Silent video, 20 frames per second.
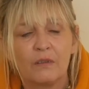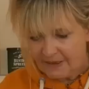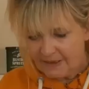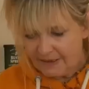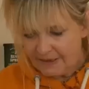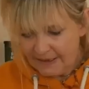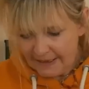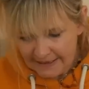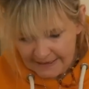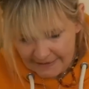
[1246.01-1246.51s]

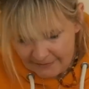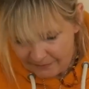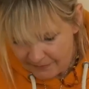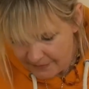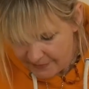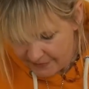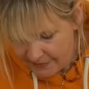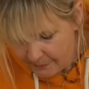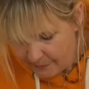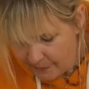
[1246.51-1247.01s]
Yeah, for
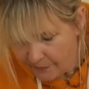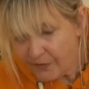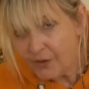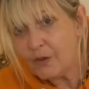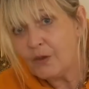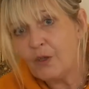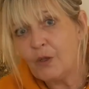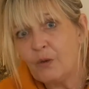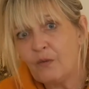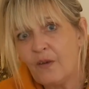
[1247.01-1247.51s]
some of you,
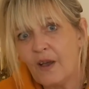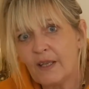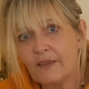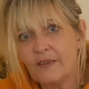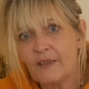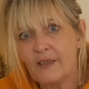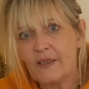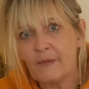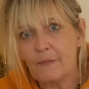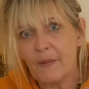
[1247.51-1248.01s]
you've had
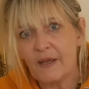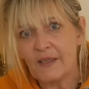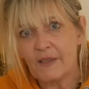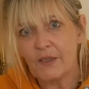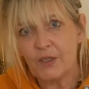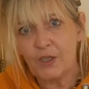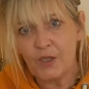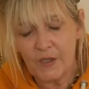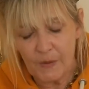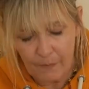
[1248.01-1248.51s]
these
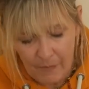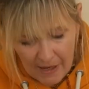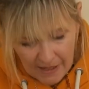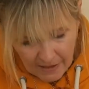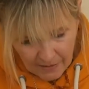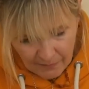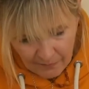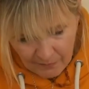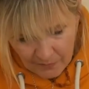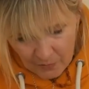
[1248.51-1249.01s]
messages
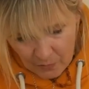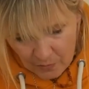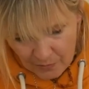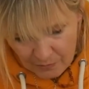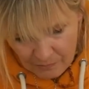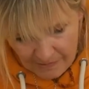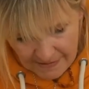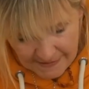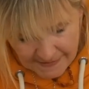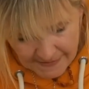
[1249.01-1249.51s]
back and
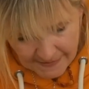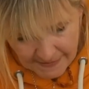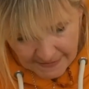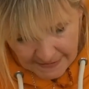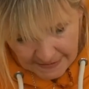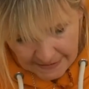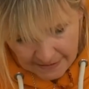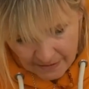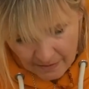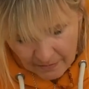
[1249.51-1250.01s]
forth recently.